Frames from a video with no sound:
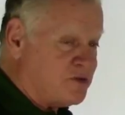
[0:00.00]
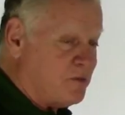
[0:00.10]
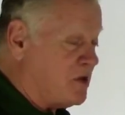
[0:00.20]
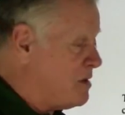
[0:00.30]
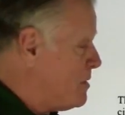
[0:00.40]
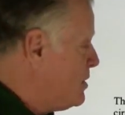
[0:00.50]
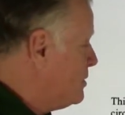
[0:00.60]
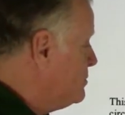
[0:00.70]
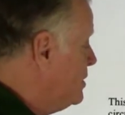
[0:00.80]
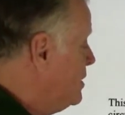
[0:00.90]
or send me an
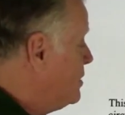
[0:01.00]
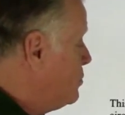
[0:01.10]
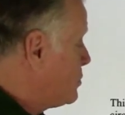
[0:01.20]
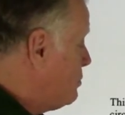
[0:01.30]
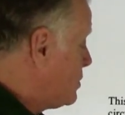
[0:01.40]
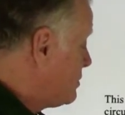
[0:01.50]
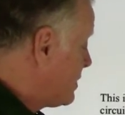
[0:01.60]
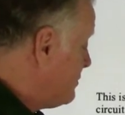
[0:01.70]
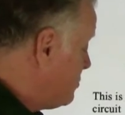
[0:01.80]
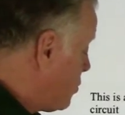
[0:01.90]
email and we'll give it